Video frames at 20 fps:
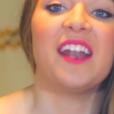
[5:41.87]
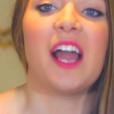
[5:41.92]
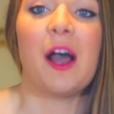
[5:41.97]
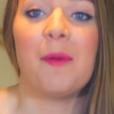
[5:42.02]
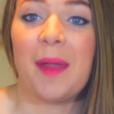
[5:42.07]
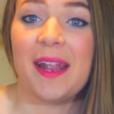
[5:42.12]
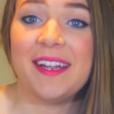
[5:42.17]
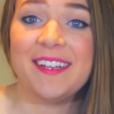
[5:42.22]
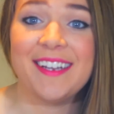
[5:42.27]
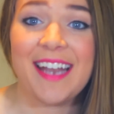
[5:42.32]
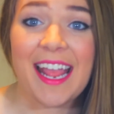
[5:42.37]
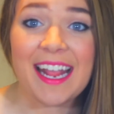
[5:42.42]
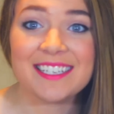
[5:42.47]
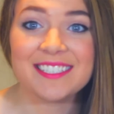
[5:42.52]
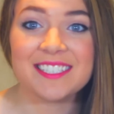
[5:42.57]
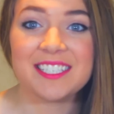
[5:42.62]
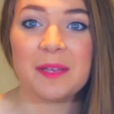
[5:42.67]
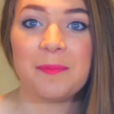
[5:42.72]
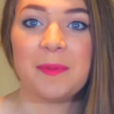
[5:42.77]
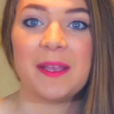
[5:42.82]
Now my
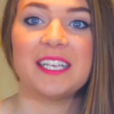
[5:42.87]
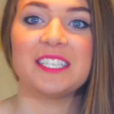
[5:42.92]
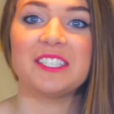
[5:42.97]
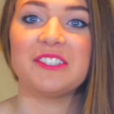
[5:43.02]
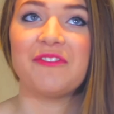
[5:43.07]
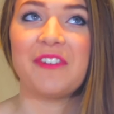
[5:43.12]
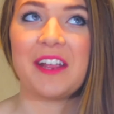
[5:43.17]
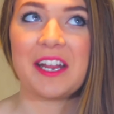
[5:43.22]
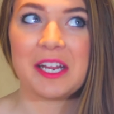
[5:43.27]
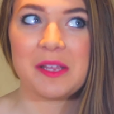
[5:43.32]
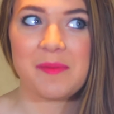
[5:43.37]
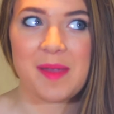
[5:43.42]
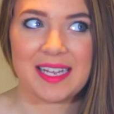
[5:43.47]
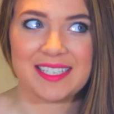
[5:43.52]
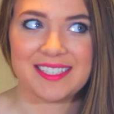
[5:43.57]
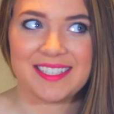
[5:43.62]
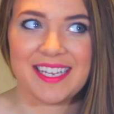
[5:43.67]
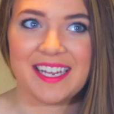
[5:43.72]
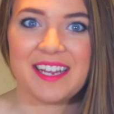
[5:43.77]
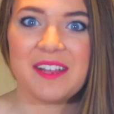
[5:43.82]
next tip is very
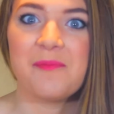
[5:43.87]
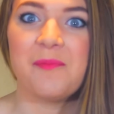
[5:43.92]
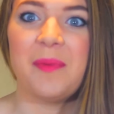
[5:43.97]
basic,